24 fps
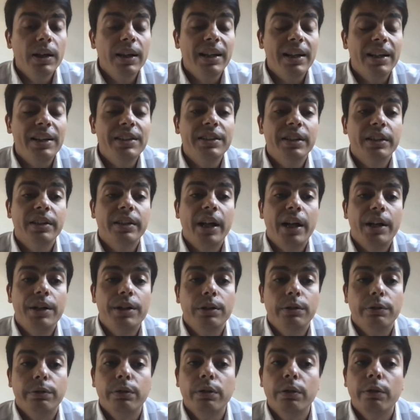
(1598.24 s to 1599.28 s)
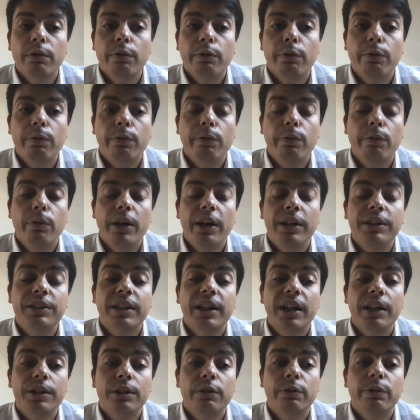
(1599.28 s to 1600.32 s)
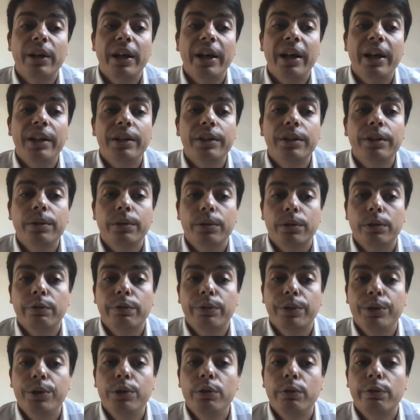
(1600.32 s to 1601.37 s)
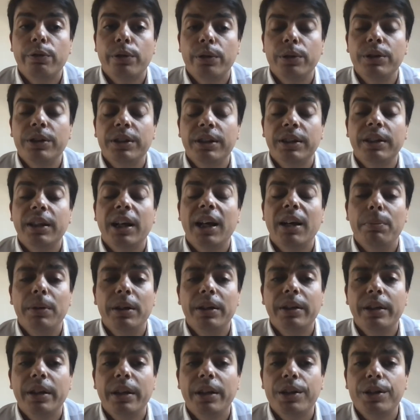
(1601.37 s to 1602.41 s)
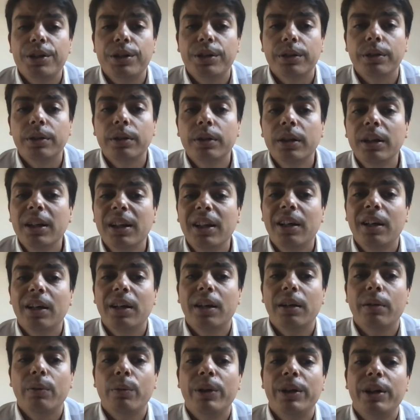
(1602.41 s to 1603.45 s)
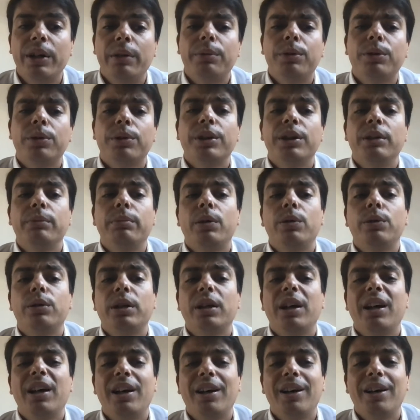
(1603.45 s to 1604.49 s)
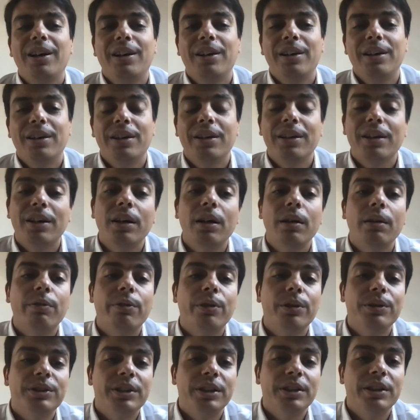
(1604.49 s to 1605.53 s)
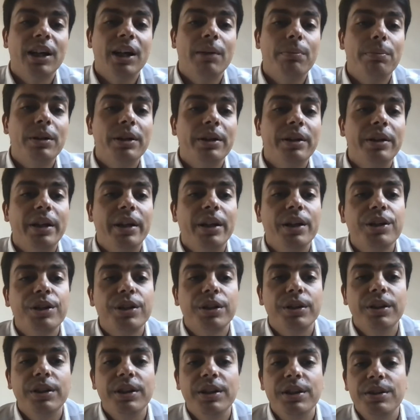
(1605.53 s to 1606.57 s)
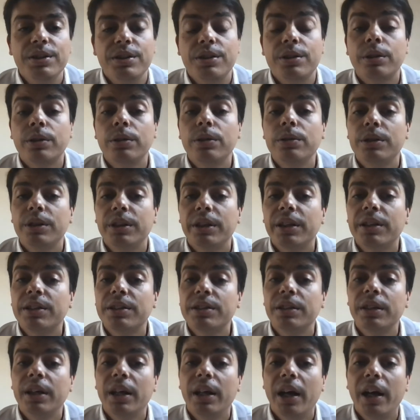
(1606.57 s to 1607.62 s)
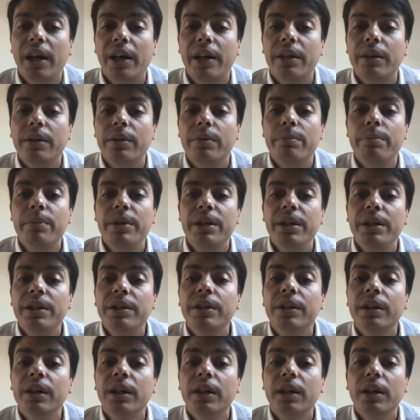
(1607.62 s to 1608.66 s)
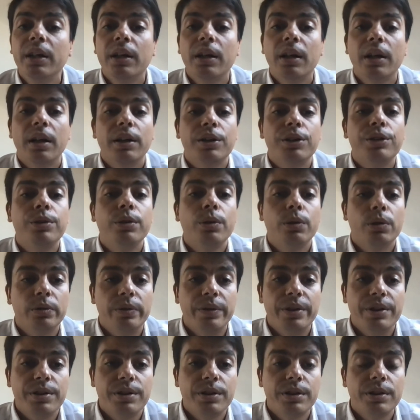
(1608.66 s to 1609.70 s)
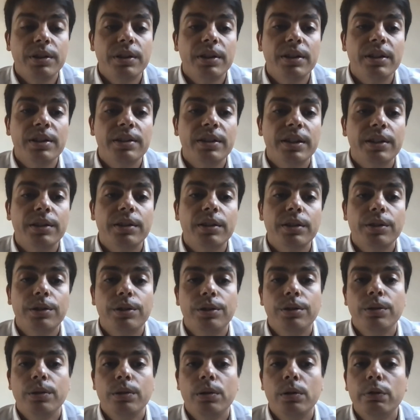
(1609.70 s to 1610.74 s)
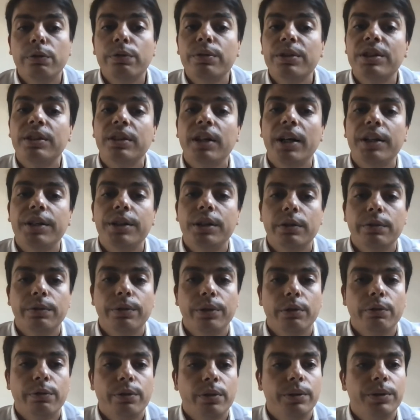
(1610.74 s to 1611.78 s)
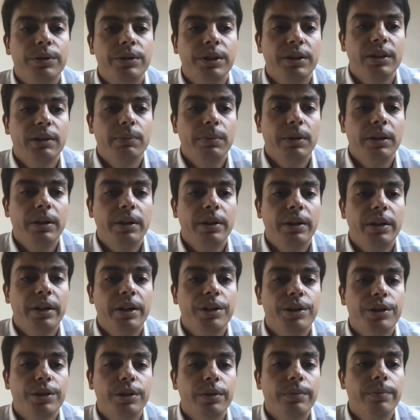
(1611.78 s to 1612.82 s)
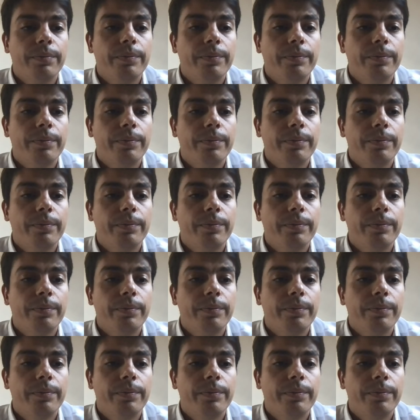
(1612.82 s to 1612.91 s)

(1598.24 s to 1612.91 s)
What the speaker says: It's a kind of anchor for your front-end application. When I'm talking about front-end application in this context, I mean service that serve static for your front-end application.